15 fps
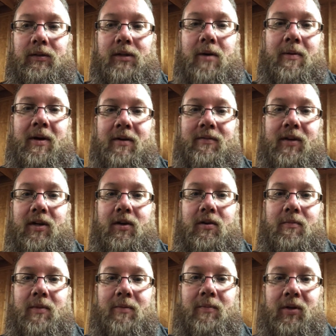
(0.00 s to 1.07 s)
I'll make a video
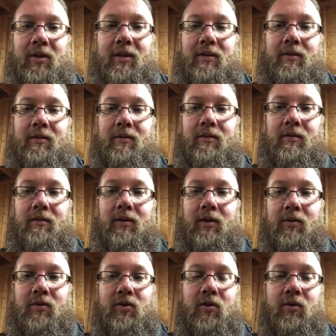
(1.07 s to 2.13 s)
of me bleeding, you
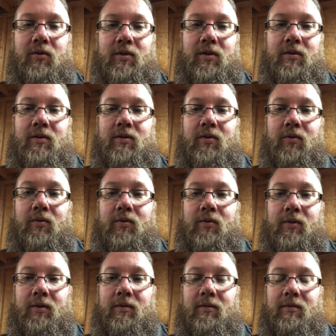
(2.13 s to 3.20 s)
know, showing you the
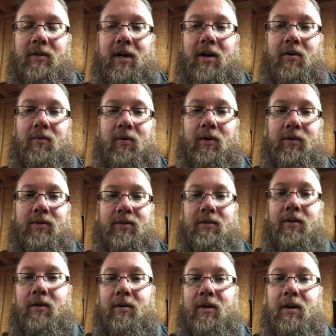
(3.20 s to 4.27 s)
tool and how it works
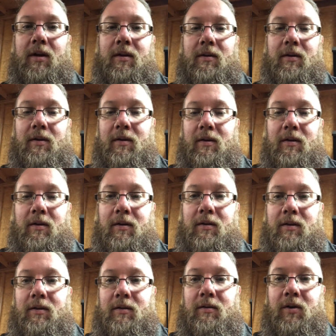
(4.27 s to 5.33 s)
and all that.
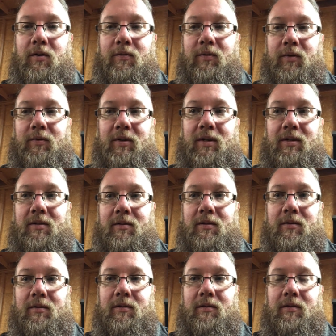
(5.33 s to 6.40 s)
And then hopefully we can get
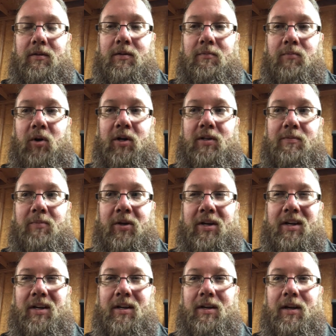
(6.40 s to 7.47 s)
the brakes
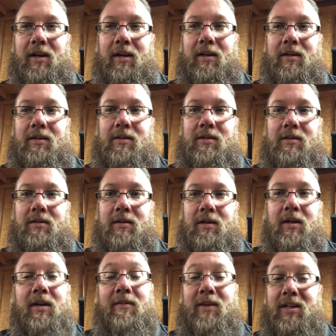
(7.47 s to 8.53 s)
bled. And
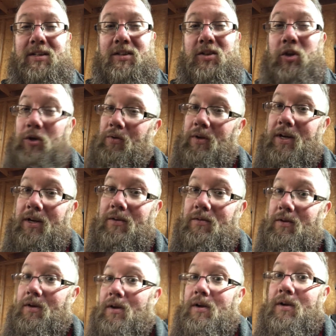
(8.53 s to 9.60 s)
if it isn't too late,
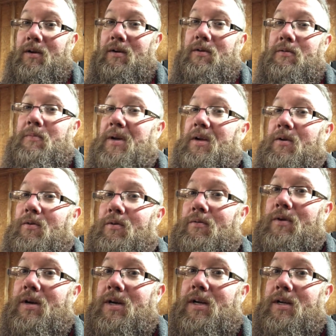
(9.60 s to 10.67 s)
we may go on a
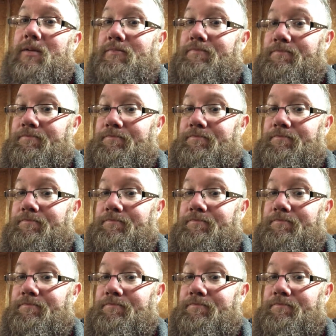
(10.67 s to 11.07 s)
ride